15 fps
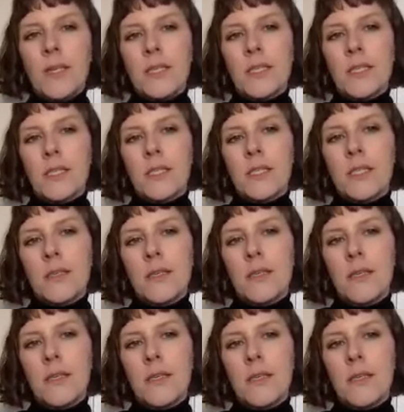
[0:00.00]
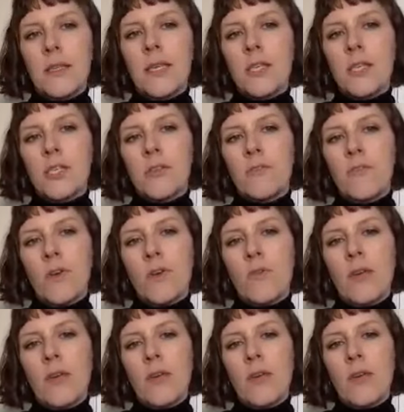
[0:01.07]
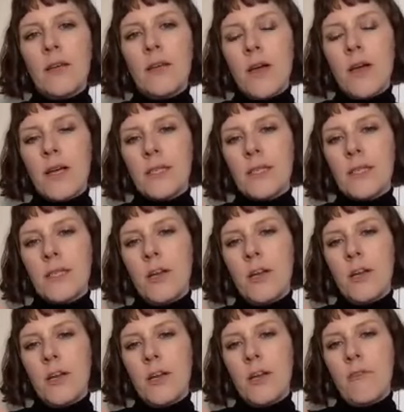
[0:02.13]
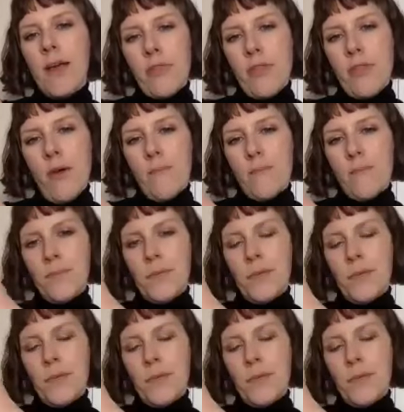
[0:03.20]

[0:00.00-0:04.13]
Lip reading: this. This should feel really nice around our thumb.